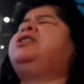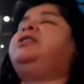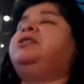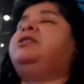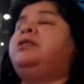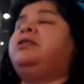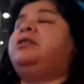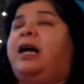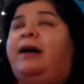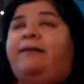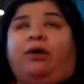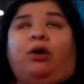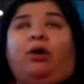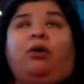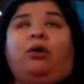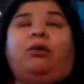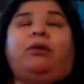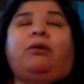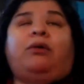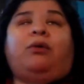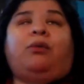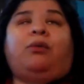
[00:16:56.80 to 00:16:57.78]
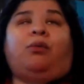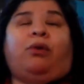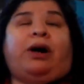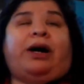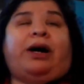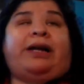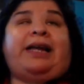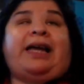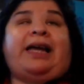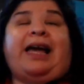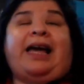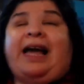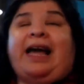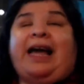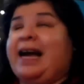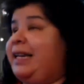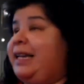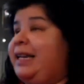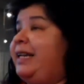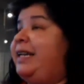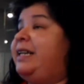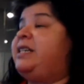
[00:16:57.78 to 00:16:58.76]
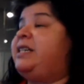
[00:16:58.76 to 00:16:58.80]
level 1
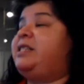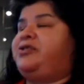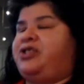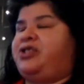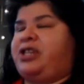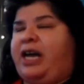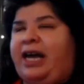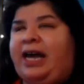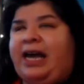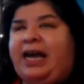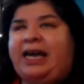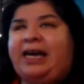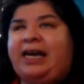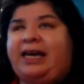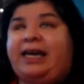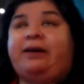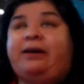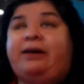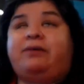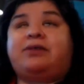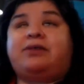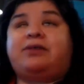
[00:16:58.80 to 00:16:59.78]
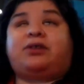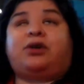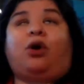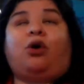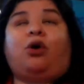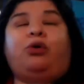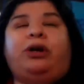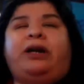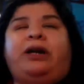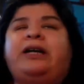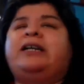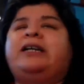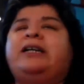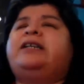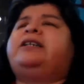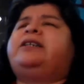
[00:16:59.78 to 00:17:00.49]
heading tag. It was coded